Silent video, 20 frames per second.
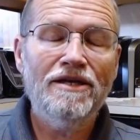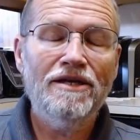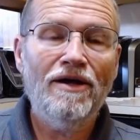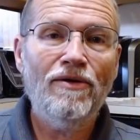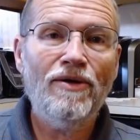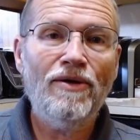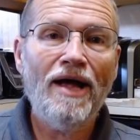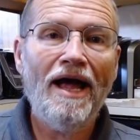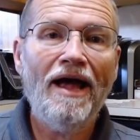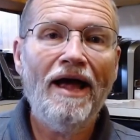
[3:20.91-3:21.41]

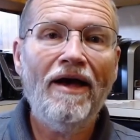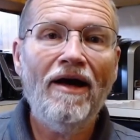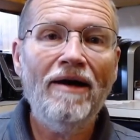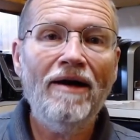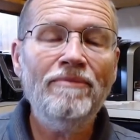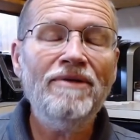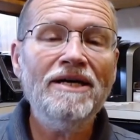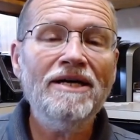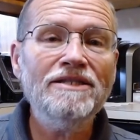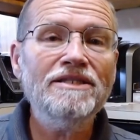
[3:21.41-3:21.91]
Okay,
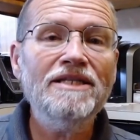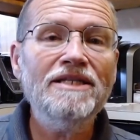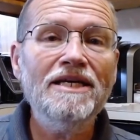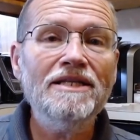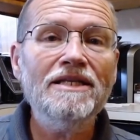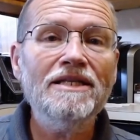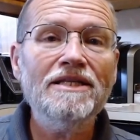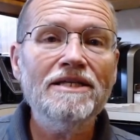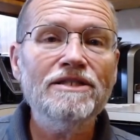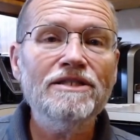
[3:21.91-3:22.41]
I'm not saying
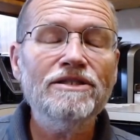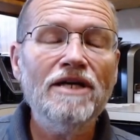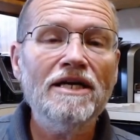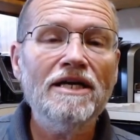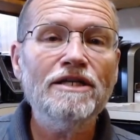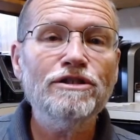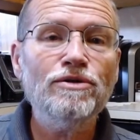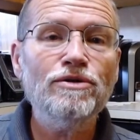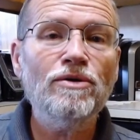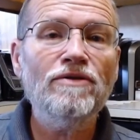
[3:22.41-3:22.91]
that there's not
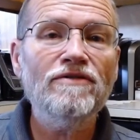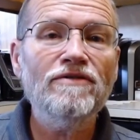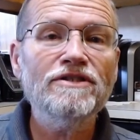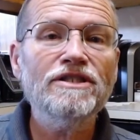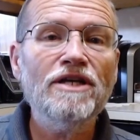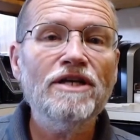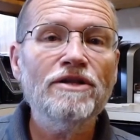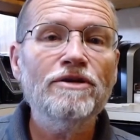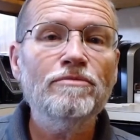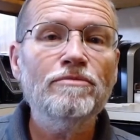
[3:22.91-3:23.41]
a sort of a
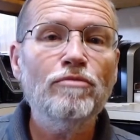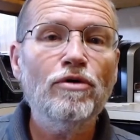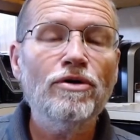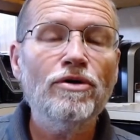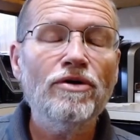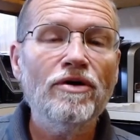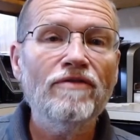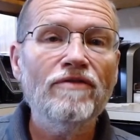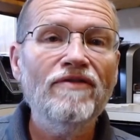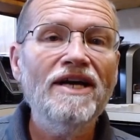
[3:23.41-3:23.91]
southern
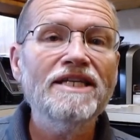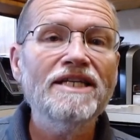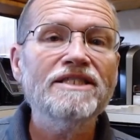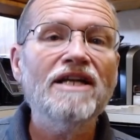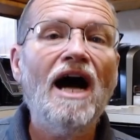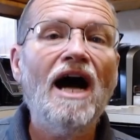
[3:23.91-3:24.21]
border invasion.